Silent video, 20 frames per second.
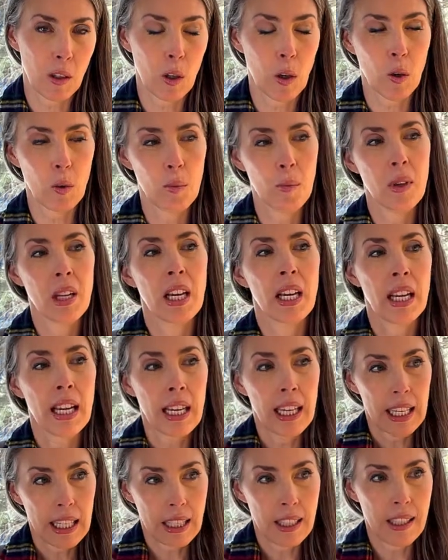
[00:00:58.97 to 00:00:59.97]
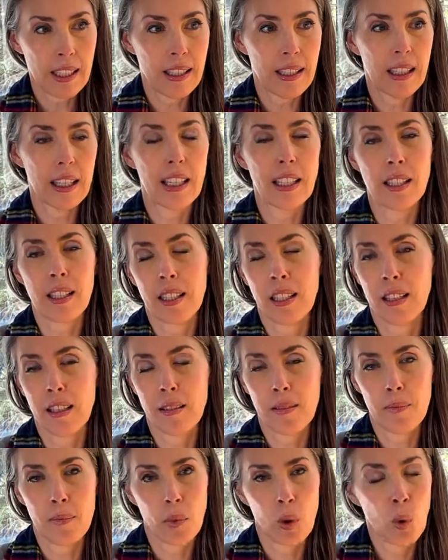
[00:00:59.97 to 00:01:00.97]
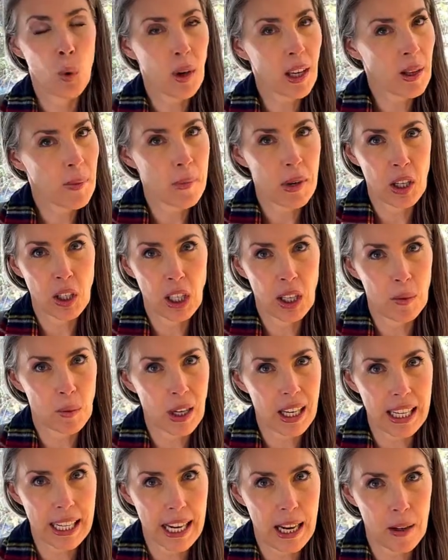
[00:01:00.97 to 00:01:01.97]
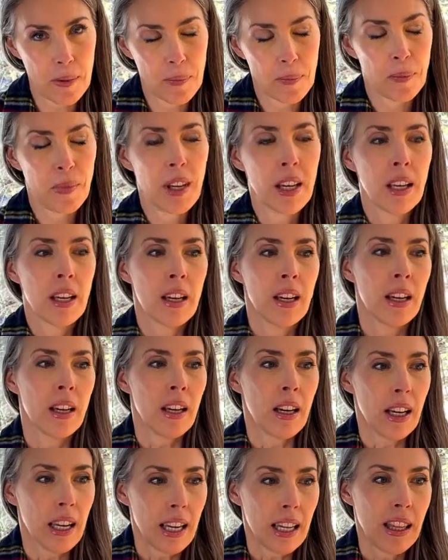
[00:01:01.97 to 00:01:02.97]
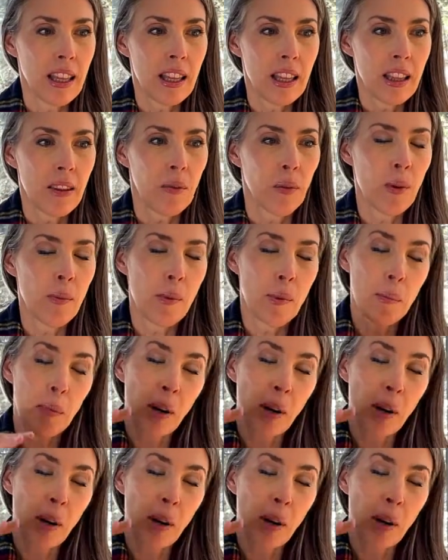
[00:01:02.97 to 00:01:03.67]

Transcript: So it's it's a quick market right now in from a